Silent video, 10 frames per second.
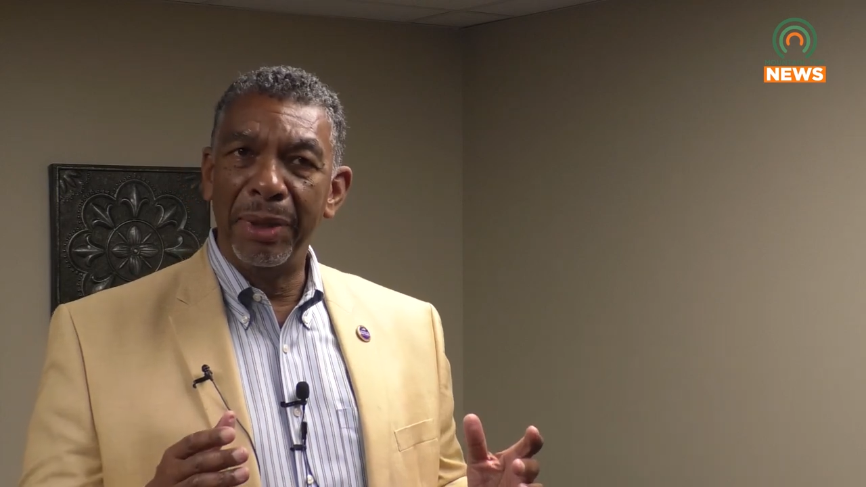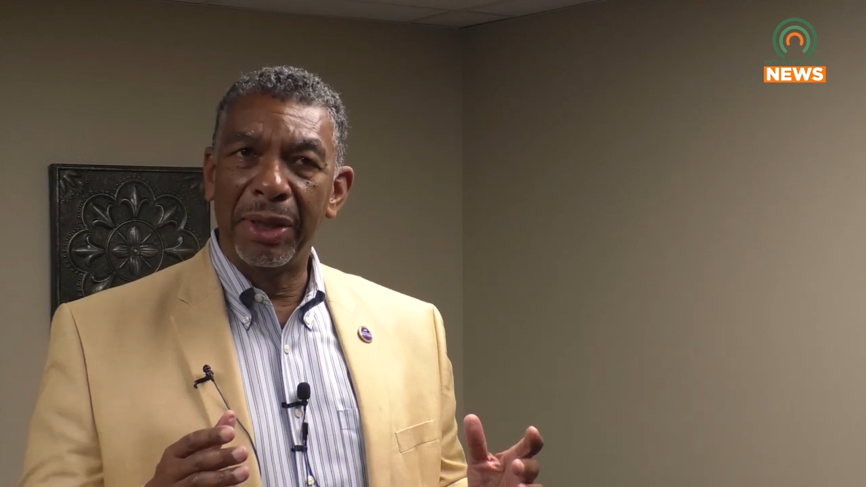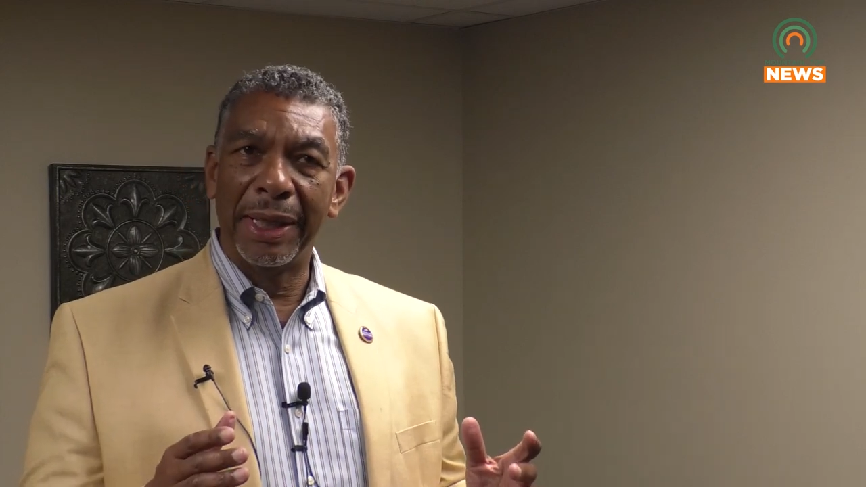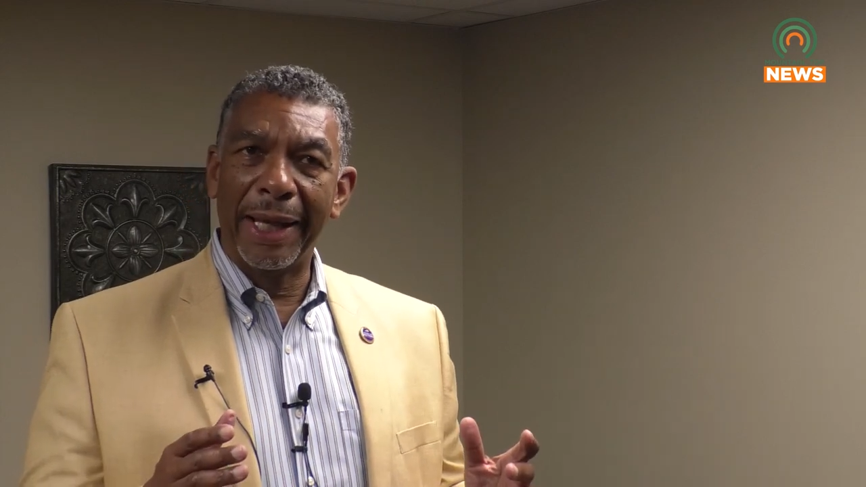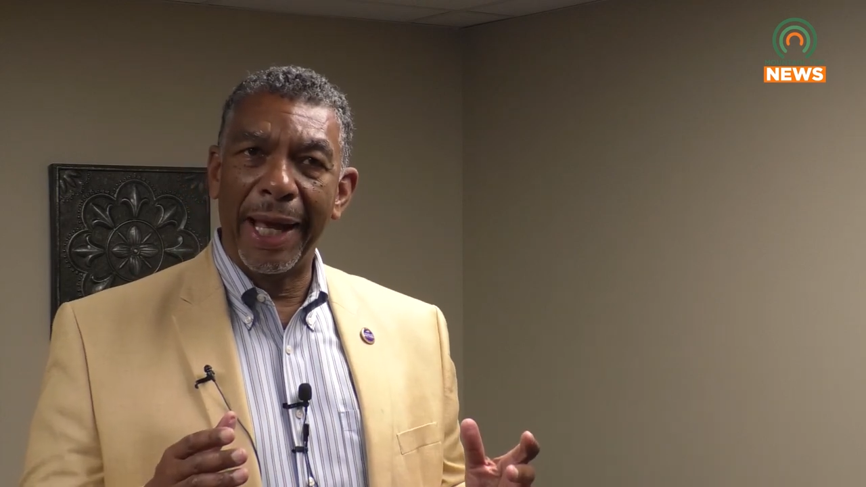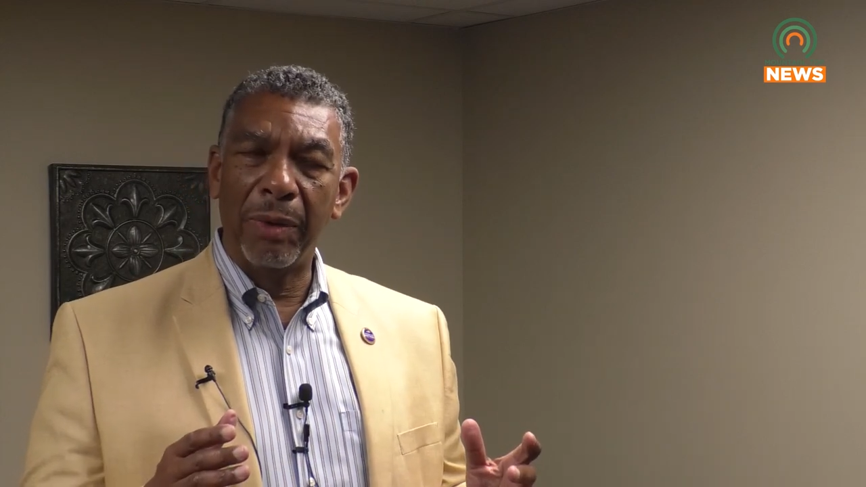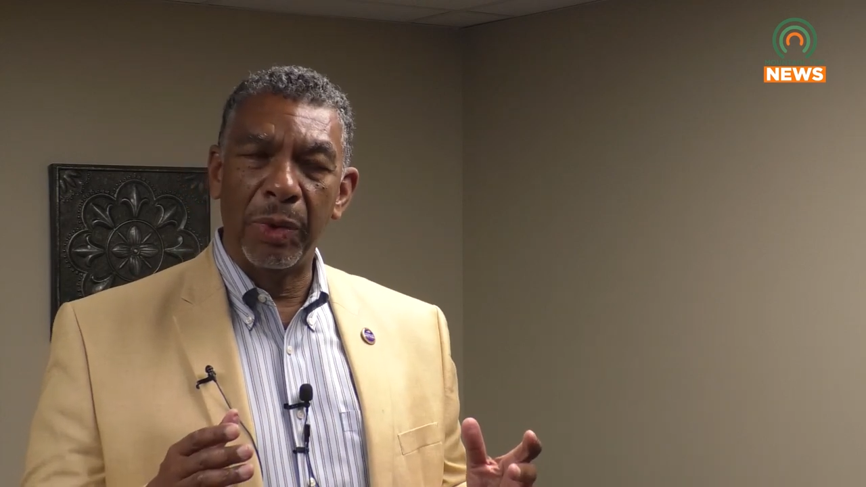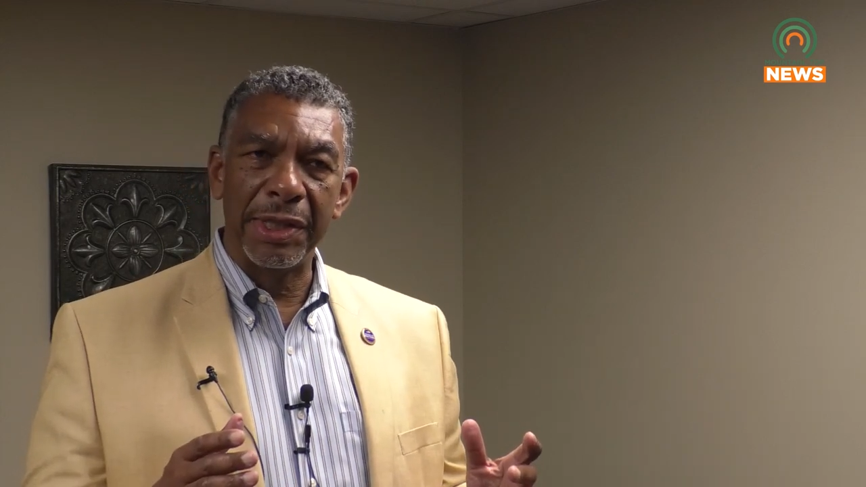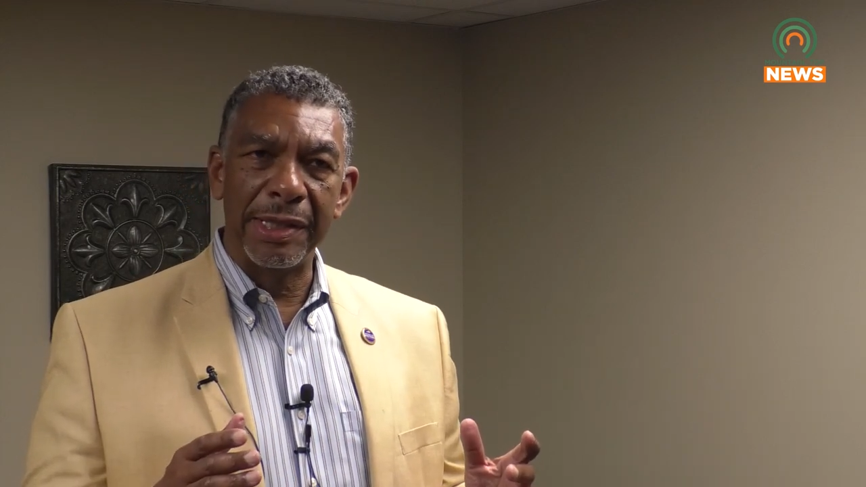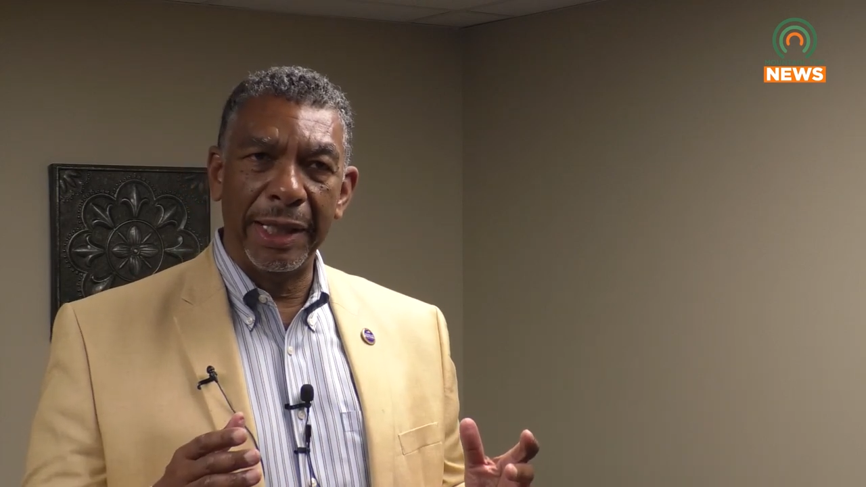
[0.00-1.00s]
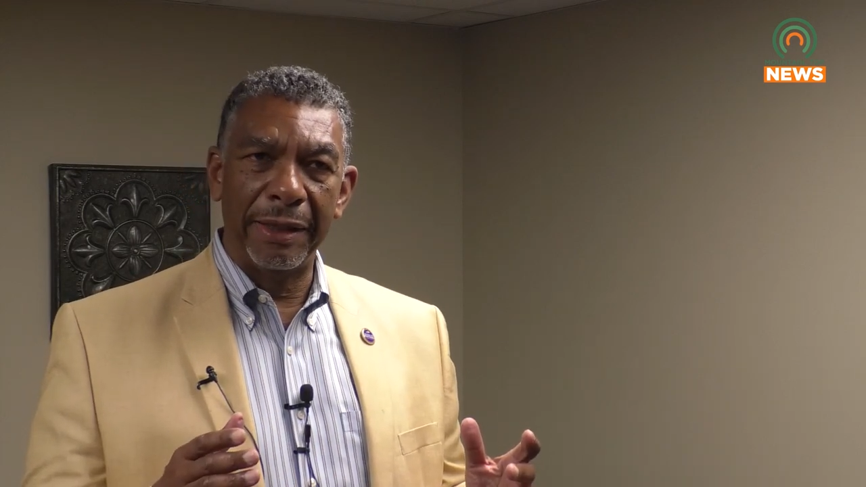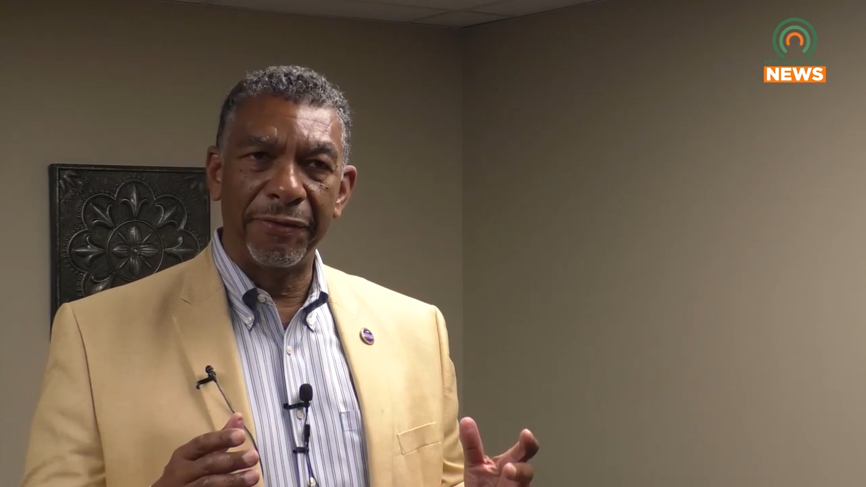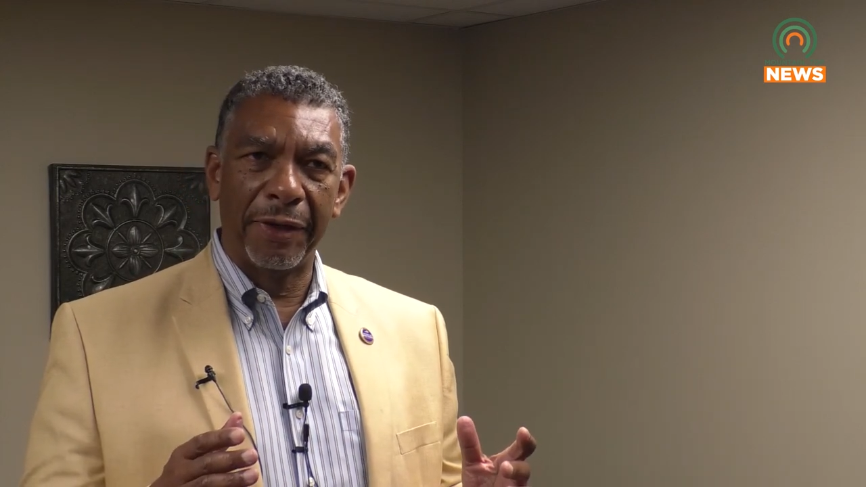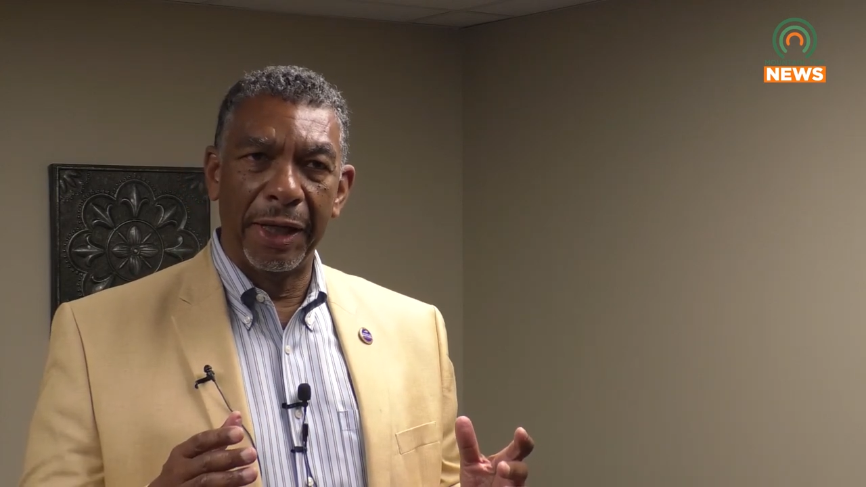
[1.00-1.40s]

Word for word: building out what's needed for